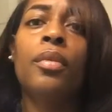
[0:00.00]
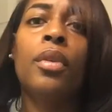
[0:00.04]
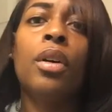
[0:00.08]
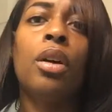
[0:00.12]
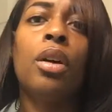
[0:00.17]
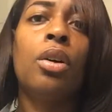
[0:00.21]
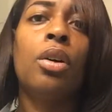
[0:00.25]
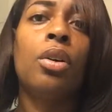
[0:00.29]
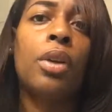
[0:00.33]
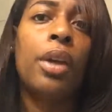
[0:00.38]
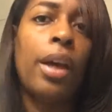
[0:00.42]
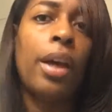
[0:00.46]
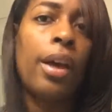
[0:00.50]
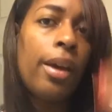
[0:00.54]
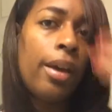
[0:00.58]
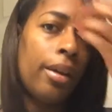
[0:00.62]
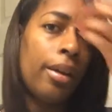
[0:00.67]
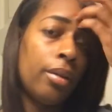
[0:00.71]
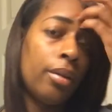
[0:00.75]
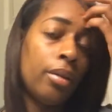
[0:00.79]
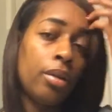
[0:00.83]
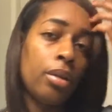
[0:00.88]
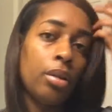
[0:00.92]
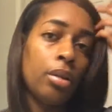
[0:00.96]

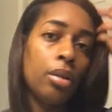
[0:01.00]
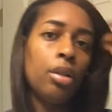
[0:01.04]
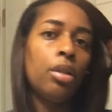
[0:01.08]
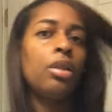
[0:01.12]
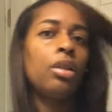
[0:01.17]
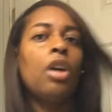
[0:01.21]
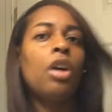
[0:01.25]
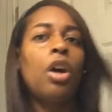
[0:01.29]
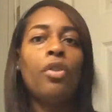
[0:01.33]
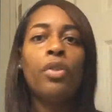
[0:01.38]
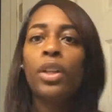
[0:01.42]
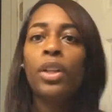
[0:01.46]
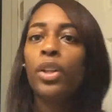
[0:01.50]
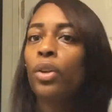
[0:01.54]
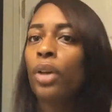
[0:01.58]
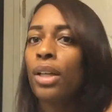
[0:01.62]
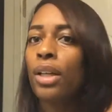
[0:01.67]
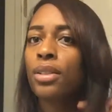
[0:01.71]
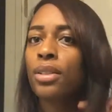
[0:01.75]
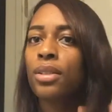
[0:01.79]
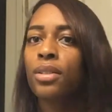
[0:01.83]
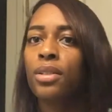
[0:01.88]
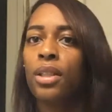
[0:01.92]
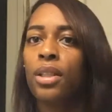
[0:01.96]
Okay, hopefully you
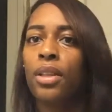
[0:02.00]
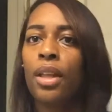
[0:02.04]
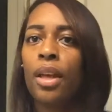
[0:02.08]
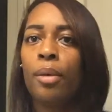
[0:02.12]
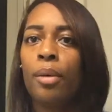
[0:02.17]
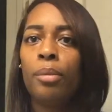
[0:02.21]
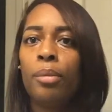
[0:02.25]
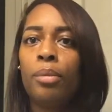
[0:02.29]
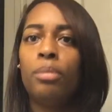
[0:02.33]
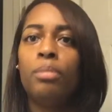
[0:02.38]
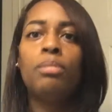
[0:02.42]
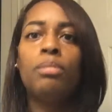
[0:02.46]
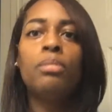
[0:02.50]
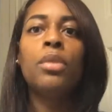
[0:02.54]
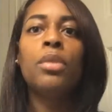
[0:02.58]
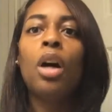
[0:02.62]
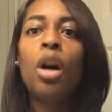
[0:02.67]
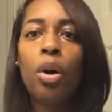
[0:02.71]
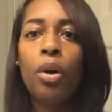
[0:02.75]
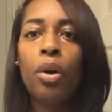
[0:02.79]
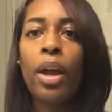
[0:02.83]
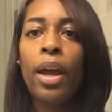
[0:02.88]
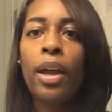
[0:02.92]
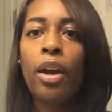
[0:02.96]
guys can see that
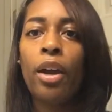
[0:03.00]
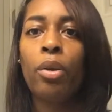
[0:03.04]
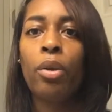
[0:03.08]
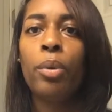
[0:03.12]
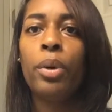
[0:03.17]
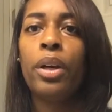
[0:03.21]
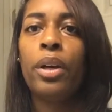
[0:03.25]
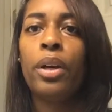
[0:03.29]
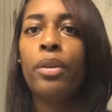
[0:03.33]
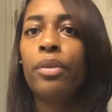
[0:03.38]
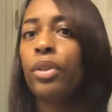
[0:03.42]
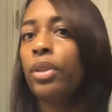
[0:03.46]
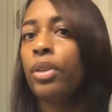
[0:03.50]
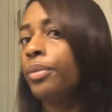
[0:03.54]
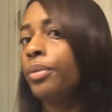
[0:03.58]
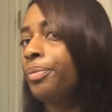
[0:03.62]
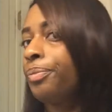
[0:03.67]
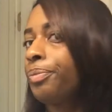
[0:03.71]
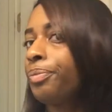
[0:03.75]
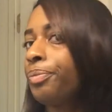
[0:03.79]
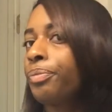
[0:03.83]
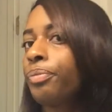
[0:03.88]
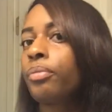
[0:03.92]
okay or whatever,